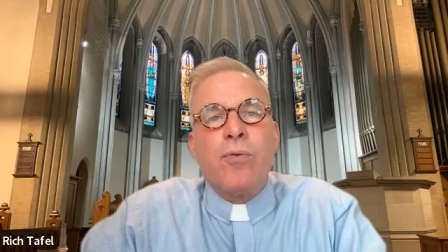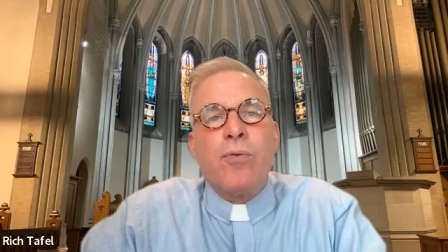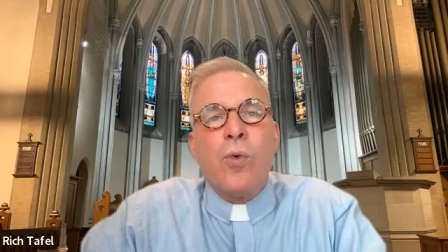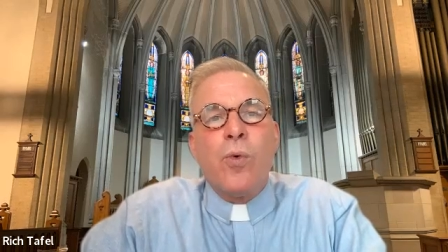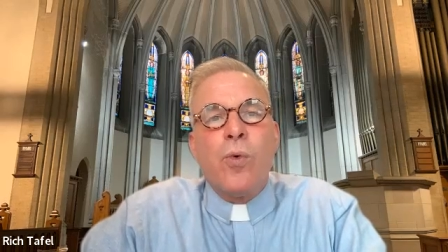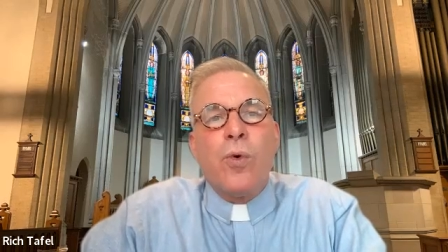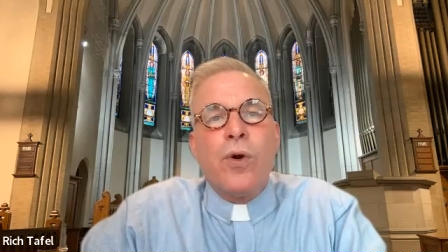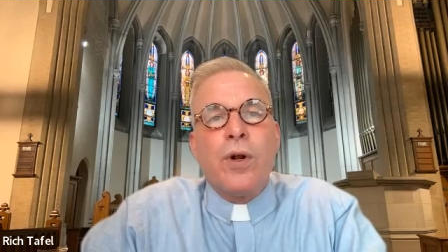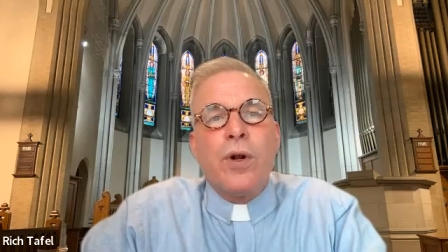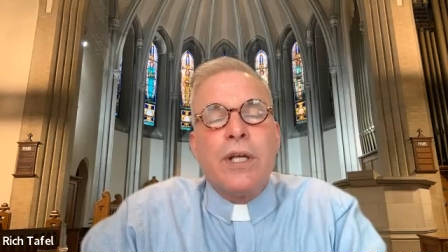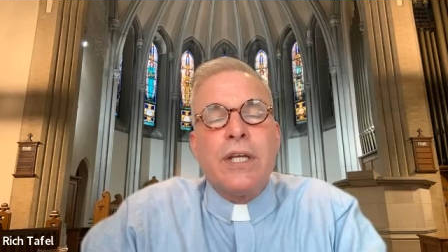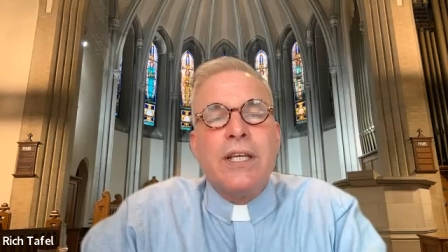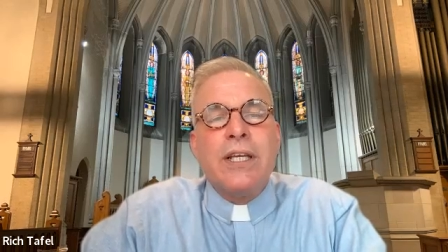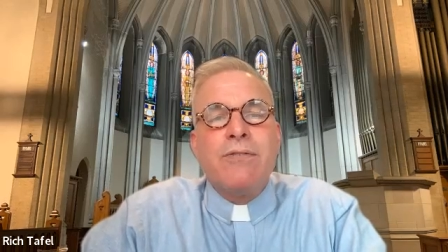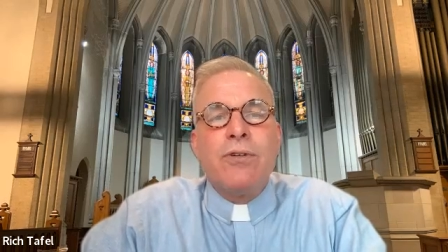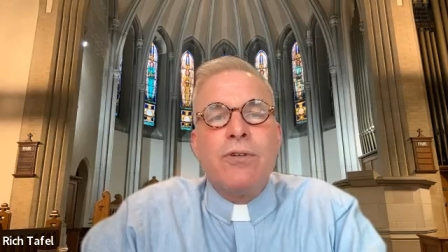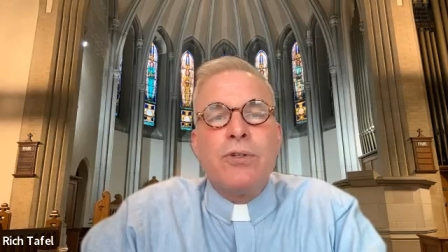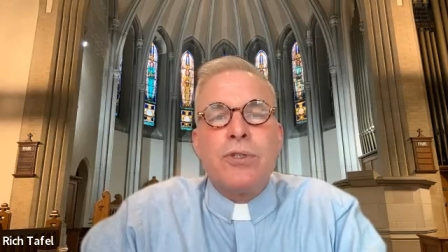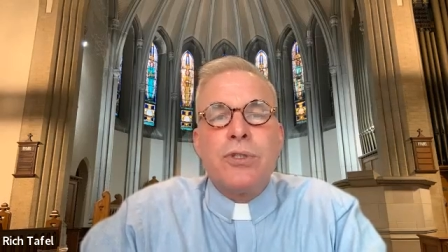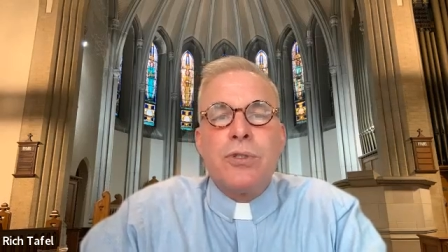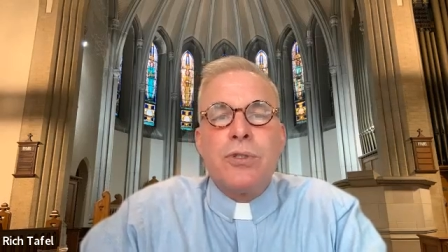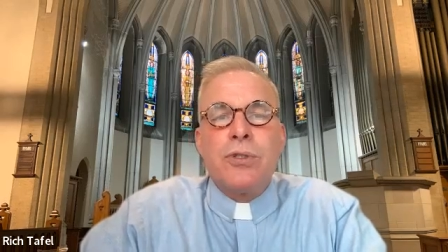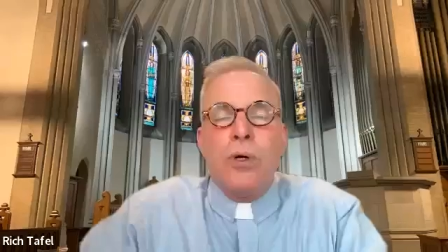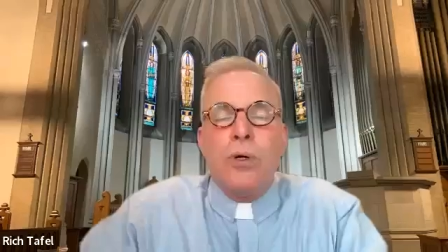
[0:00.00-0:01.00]
for evil
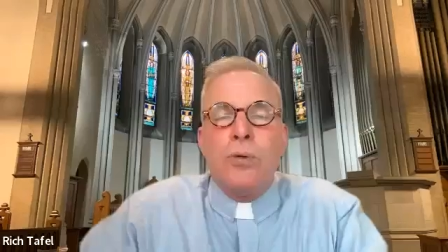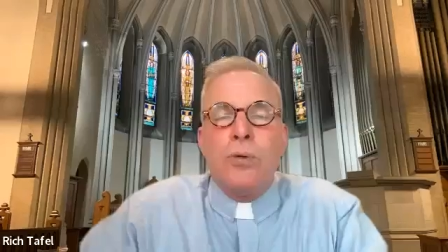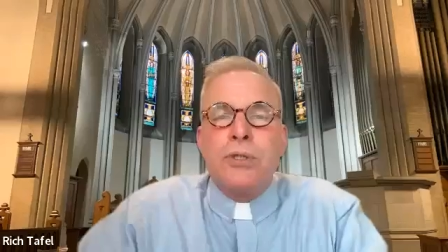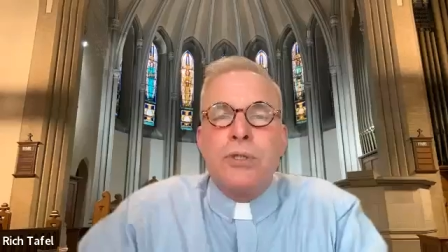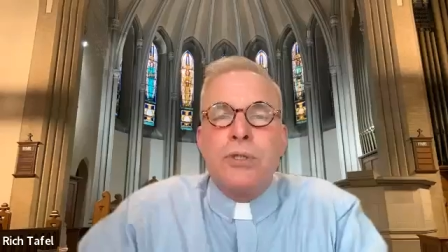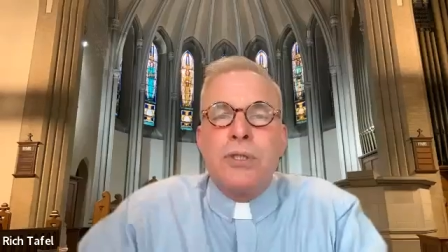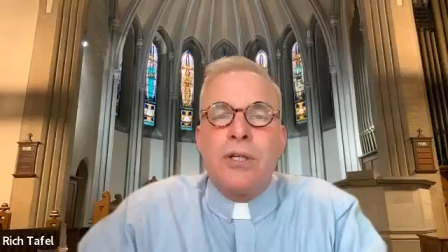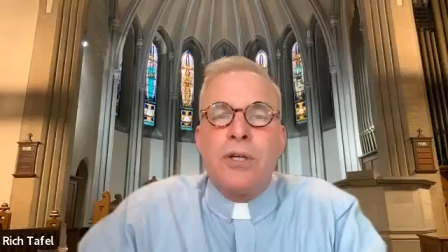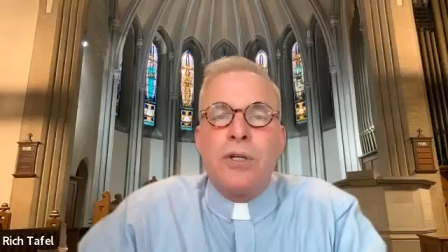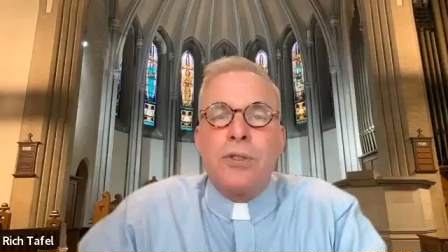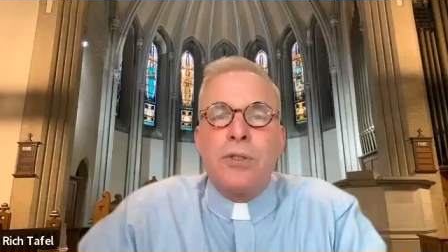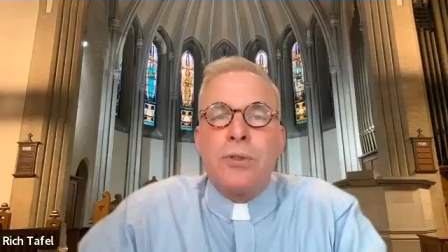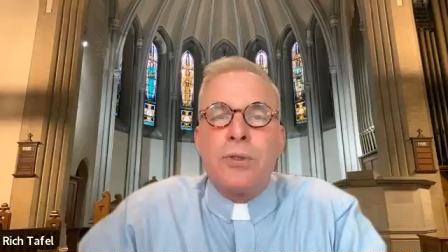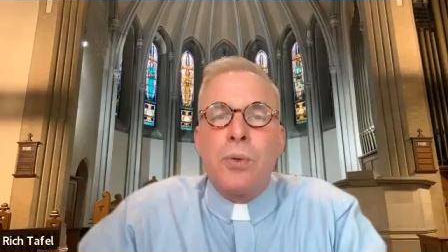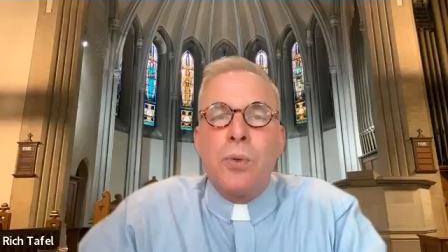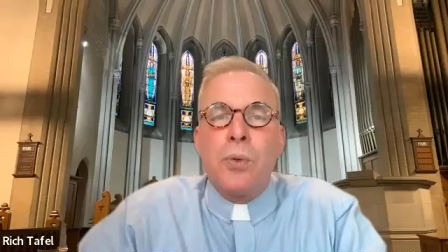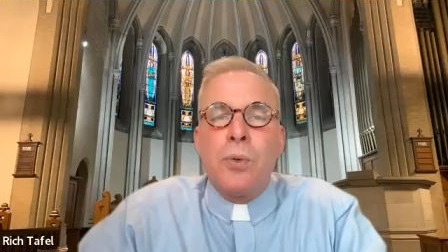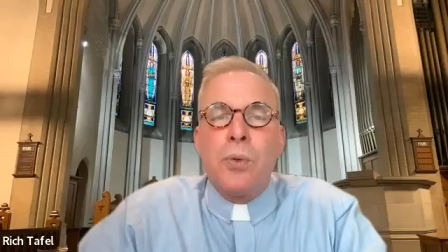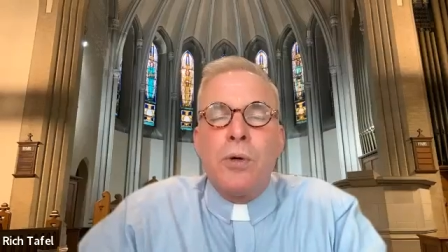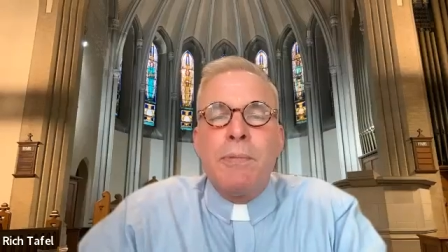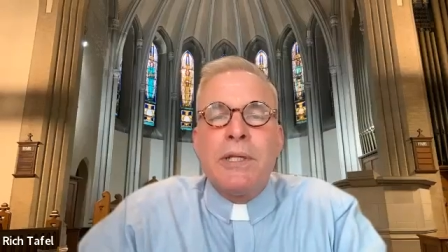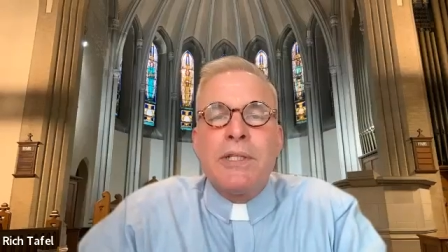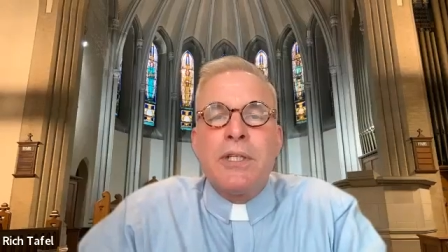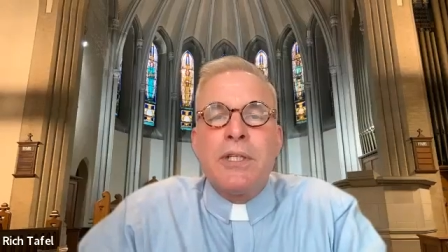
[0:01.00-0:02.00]
souls that are
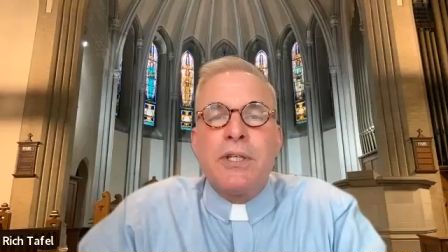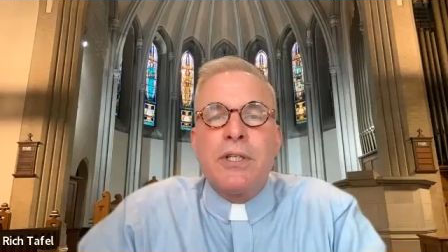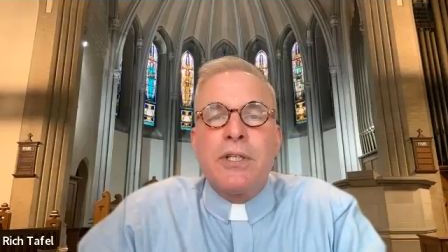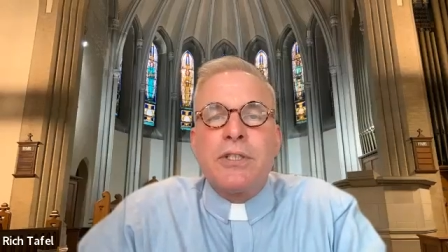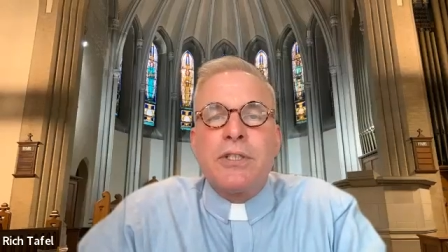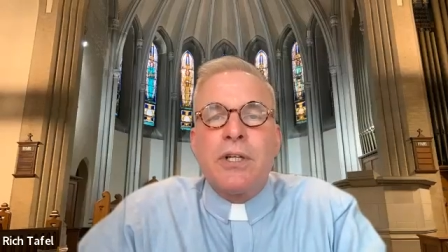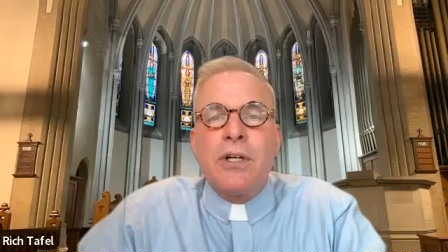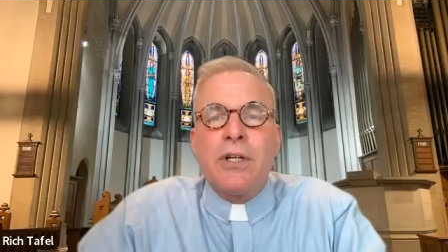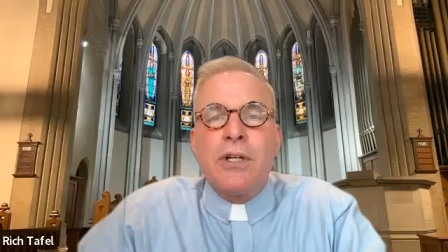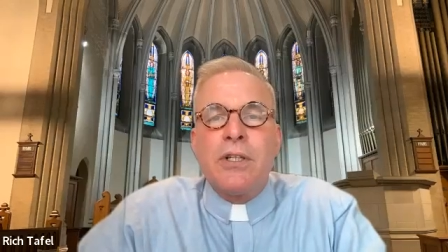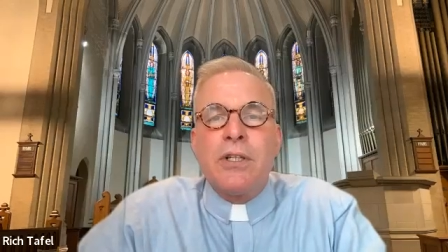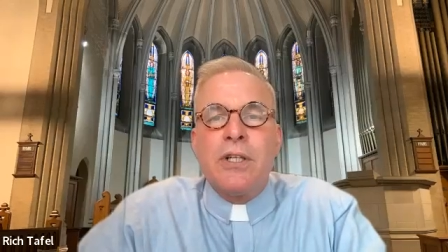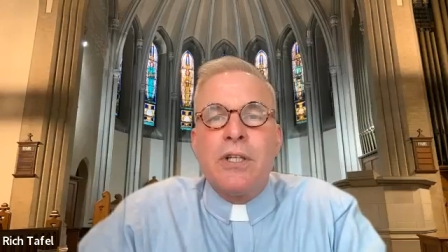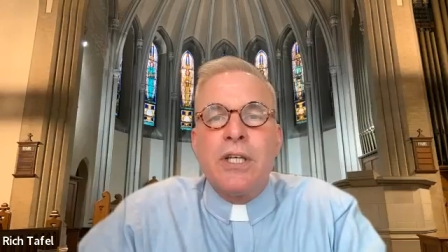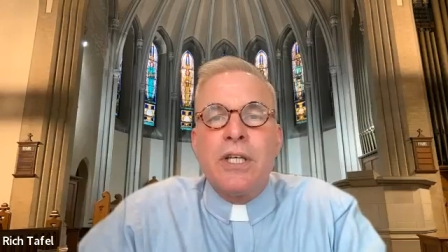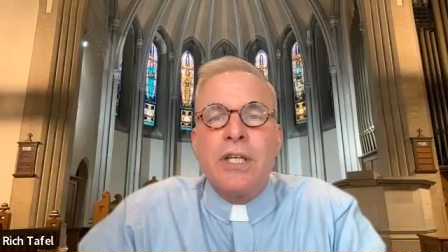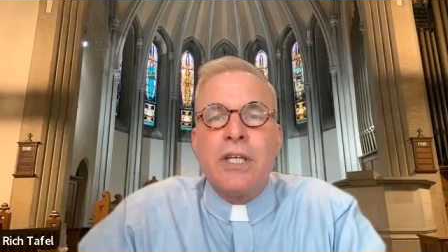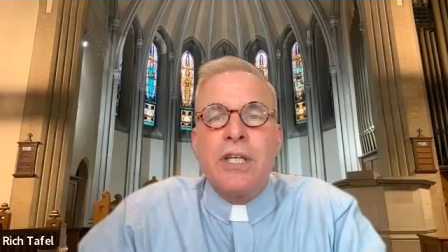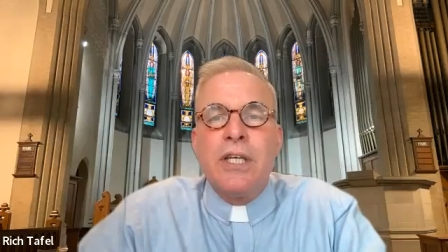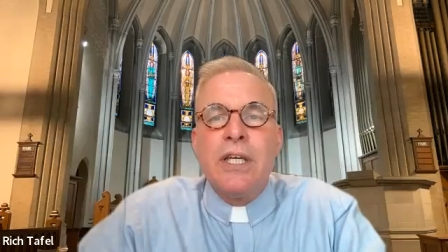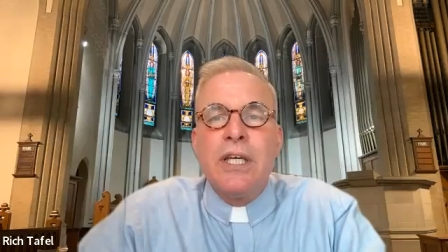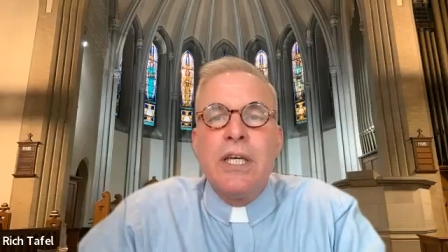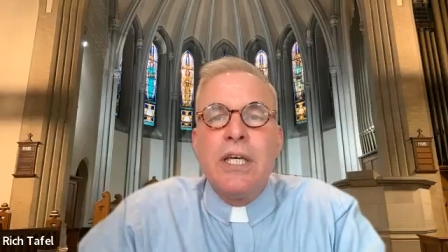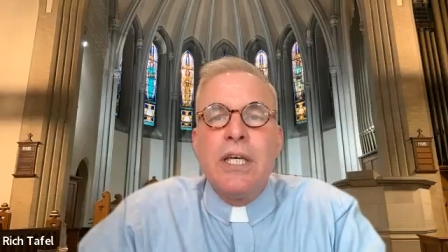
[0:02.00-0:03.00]
tormented eternally